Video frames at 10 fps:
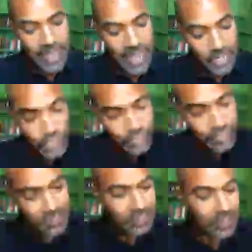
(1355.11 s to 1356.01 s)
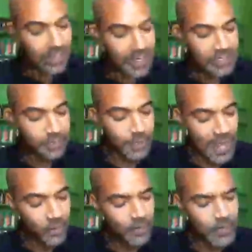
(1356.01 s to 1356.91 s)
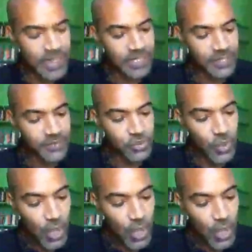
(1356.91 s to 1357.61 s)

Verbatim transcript: ushered in elected Black representatives to